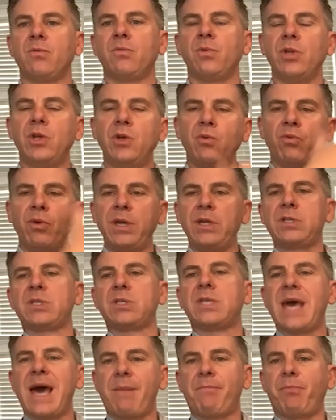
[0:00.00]
when you
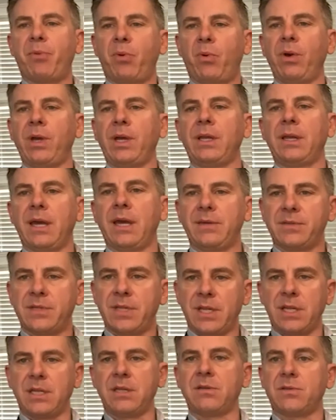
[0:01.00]
reach that point as
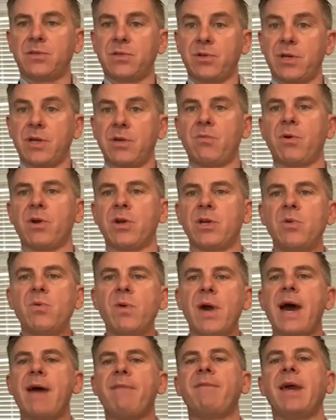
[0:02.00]
an industry where you
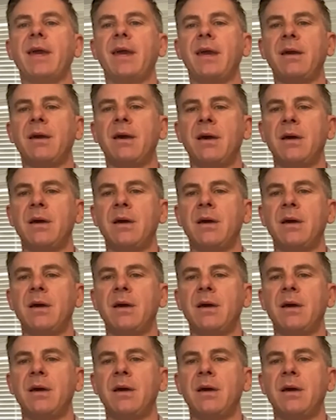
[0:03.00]
have a